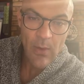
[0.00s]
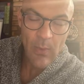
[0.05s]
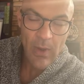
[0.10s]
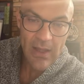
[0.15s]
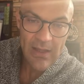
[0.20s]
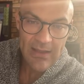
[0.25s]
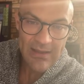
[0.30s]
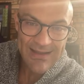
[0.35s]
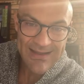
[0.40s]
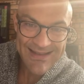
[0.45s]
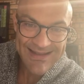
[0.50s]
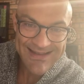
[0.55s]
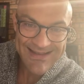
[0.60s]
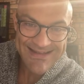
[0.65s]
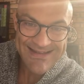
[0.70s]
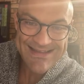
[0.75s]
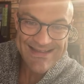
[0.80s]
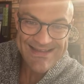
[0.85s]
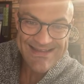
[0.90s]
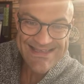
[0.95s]
Well,
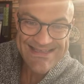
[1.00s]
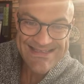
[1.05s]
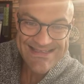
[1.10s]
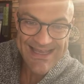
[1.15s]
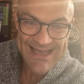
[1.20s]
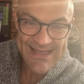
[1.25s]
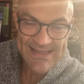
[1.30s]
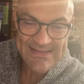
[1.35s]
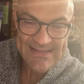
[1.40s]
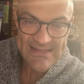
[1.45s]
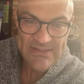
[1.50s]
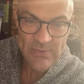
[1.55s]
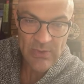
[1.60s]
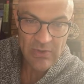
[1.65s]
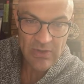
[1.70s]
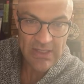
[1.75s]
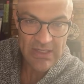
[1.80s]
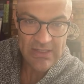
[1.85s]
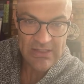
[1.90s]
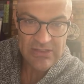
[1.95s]
in these cases, we
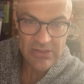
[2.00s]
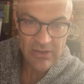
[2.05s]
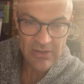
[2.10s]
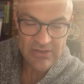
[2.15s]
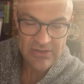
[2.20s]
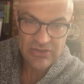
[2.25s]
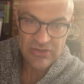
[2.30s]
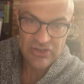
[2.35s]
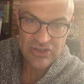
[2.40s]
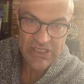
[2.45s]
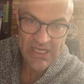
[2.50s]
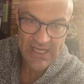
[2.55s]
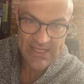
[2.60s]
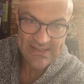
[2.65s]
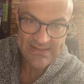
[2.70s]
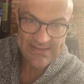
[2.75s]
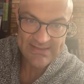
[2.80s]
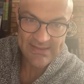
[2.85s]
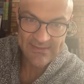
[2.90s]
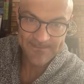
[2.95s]
really need to look into
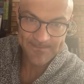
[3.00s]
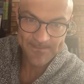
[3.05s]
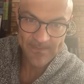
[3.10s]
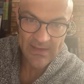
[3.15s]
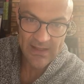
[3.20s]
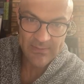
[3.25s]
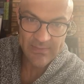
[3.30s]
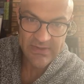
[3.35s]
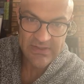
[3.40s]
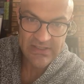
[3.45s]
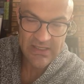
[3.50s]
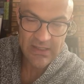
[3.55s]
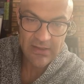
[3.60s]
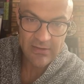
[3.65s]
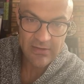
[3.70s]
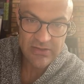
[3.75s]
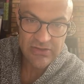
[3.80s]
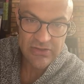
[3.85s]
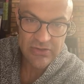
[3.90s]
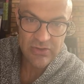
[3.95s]
genes, in
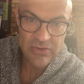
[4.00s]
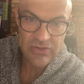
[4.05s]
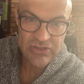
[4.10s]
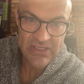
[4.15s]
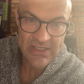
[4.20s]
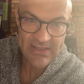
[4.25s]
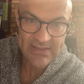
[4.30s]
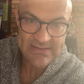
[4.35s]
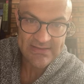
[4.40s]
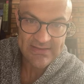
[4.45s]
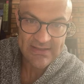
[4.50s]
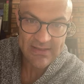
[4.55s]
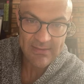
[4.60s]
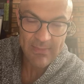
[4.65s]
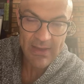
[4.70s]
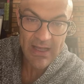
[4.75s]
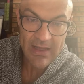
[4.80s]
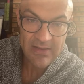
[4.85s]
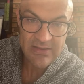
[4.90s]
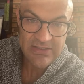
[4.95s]
particular two genes, the
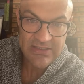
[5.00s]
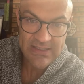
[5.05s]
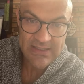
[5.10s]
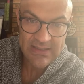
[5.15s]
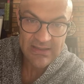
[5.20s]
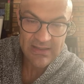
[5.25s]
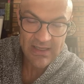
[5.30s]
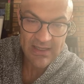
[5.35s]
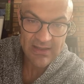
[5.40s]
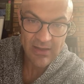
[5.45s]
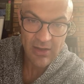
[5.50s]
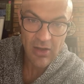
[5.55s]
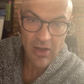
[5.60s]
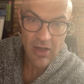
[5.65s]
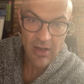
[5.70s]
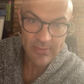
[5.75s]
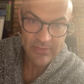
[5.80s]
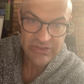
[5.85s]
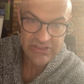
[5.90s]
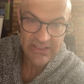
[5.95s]
MAO gene and the
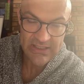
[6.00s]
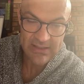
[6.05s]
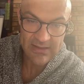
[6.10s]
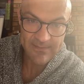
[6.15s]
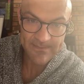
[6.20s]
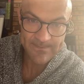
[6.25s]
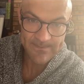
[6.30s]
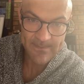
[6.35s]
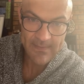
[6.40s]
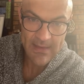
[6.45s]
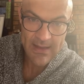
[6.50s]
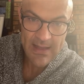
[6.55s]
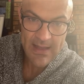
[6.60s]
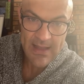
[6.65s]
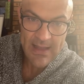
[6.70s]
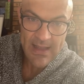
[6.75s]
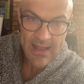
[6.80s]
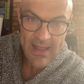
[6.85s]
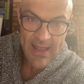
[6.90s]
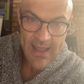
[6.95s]
COMT gene.
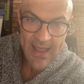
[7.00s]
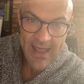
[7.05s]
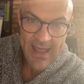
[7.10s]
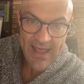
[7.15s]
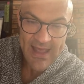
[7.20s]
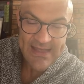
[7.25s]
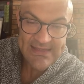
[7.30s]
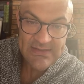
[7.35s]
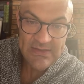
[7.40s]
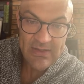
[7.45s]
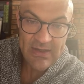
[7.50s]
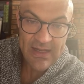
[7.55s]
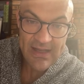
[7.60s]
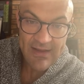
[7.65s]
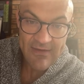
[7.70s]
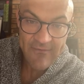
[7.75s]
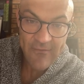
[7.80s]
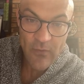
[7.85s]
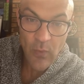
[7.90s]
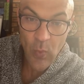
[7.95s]
As in,
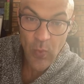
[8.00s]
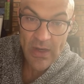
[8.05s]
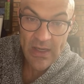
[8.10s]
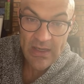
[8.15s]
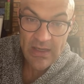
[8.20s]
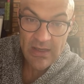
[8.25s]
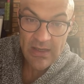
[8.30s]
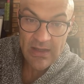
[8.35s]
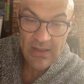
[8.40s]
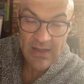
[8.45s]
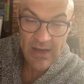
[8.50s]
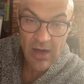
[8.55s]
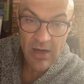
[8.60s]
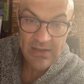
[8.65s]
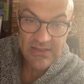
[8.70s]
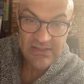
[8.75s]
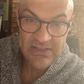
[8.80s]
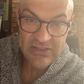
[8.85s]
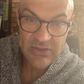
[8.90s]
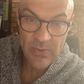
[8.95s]
when there
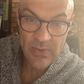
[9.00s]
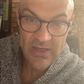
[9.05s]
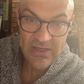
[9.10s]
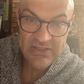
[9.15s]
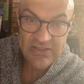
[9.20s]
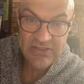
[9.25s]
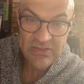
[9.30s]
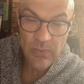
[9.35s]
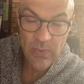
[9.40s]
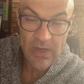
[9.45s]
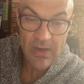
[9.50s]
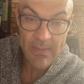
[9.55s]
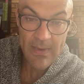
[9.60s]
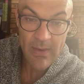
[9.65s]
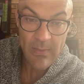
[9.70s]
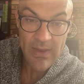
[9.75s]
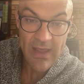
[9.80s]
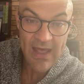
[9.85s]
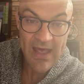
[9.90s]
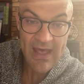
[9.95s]
are situations
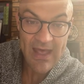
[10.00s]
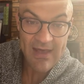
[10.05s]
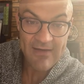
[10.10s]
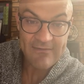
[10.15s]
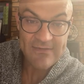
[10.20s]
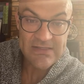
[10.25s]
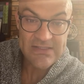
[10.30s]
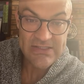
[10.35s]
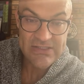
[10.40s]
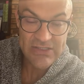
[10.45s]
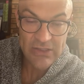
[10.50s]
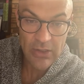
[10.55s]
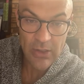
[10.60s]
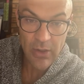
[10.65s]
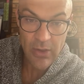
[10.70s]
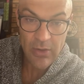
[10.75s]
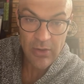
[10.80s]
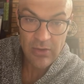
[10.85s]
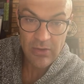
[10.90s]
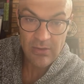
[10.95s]
whereby we have
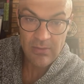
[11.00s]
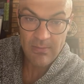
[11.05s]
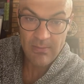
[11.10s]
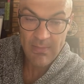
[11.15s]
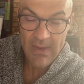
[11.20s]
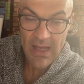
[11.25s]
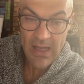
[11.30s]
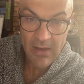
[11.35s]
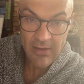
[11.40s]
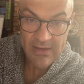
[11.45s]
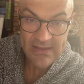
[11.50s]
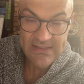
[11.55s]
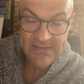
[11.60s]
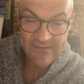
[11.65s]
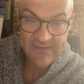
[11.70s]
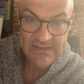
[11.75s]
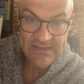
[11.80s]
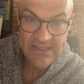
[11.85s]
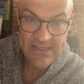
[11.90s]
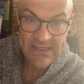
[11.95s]
slow MAO
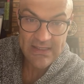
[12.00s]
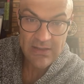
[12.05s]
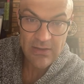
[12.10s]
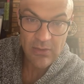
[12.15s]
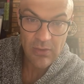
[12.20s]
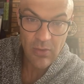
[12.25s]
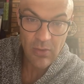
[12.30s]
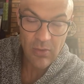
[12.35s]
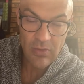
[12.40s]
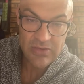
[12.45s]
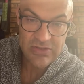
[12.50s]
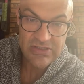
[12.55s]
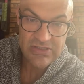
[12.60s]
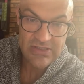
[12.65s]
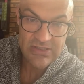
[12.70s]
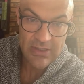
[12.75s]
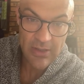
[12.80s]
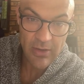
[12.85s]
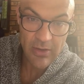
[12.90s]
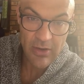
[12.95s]
activity or
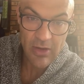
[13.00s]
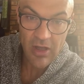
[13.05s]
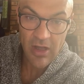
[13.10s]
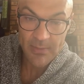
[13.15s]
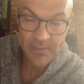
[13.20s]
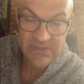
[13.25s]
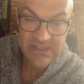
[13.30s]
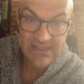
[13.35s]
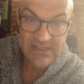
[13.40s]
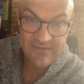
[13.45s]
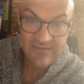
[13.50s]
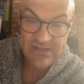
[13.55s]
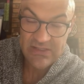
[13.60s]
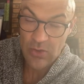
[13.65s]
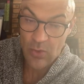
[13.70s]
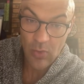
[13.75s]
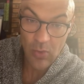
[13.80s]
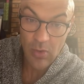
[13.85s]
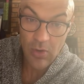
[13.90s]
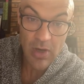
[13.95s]
slow COMT
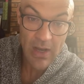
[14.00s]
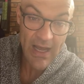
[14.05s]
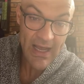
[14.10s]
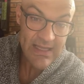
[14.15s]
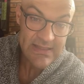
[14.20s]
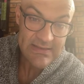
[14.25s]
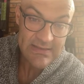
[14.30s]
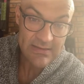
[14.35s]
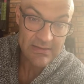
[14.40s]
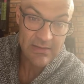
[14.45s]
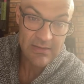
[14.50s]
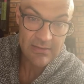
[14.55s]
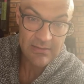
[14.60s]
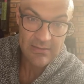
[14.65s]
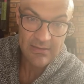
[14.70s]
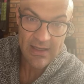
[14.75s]
activity or heightened